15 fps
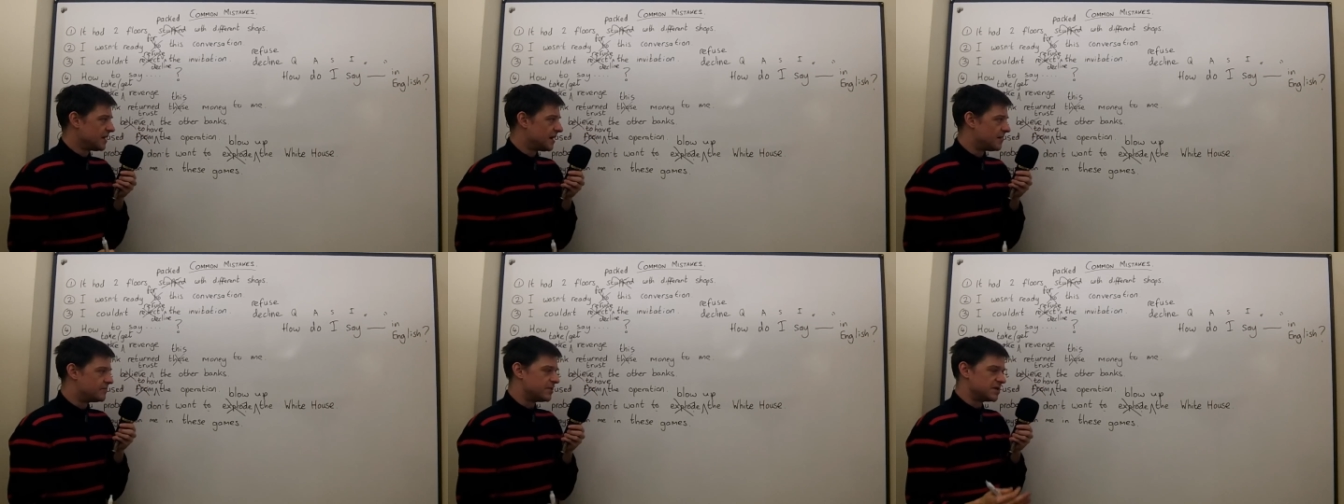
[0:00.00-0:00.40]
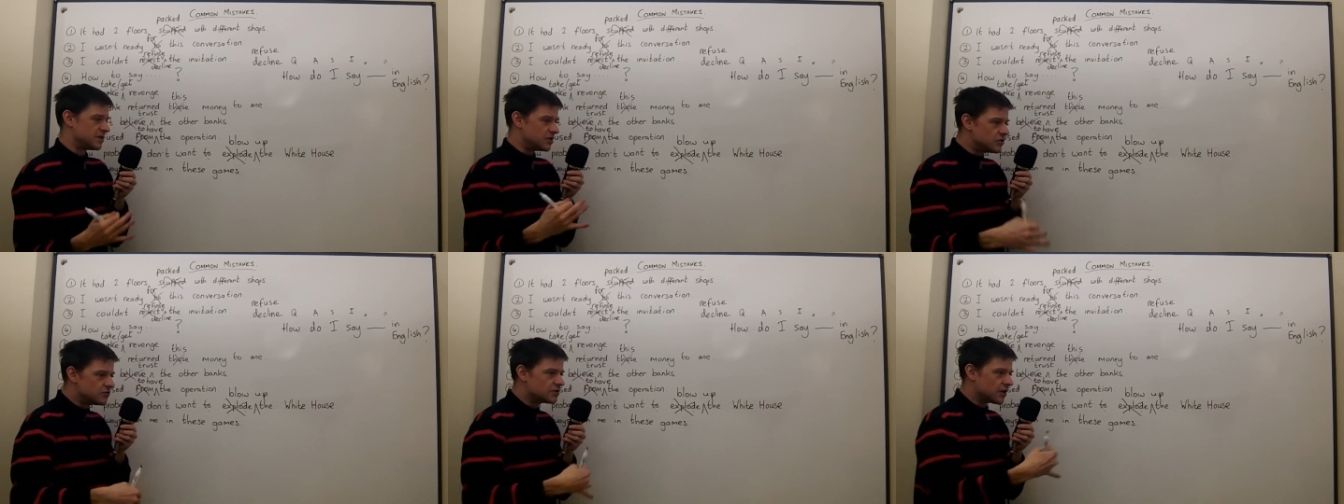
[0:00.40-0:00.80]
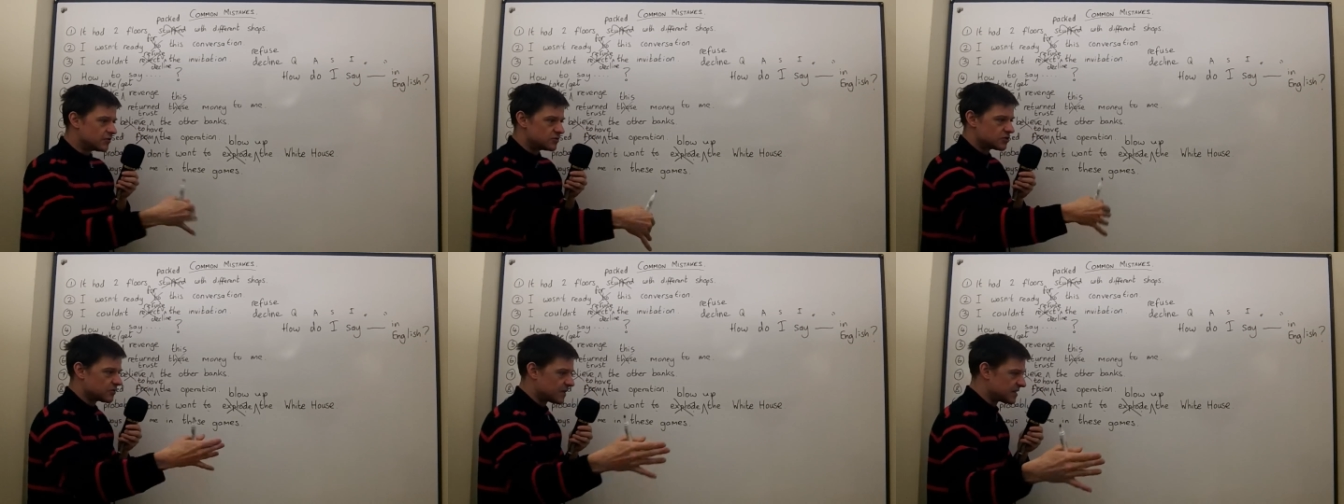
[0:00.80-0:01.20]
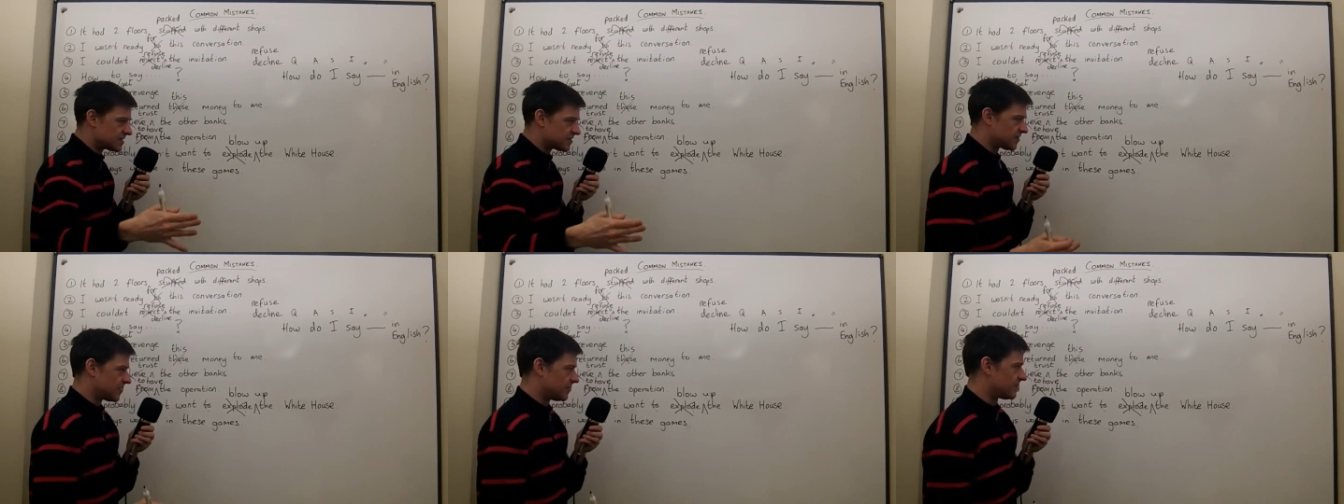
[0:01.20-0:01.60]
um, but you don't do it
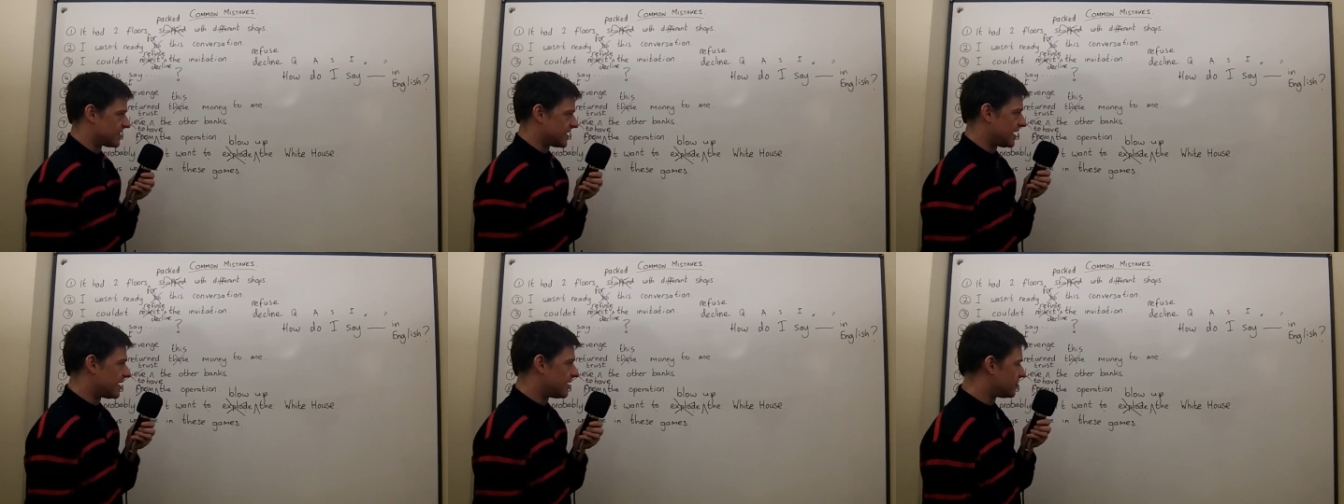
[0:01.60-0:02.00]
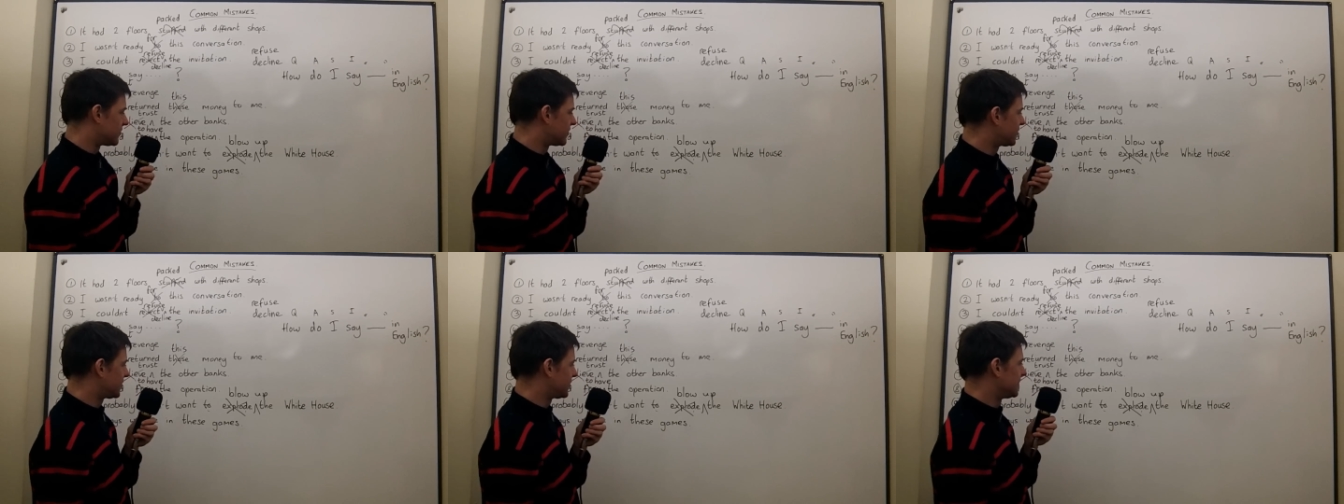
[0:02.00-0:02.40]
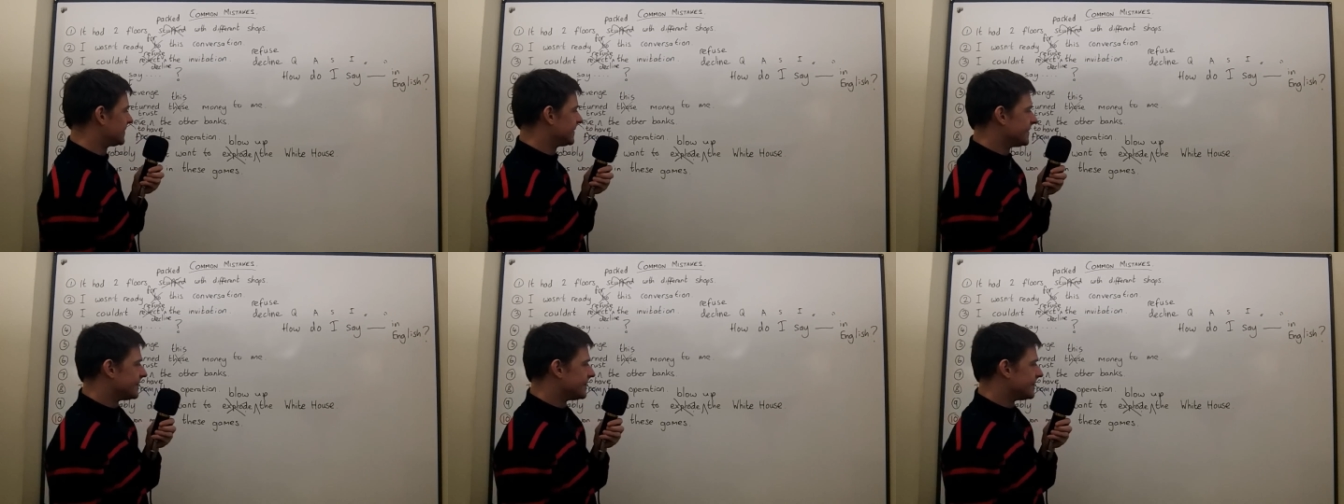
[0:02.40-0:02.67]
to something else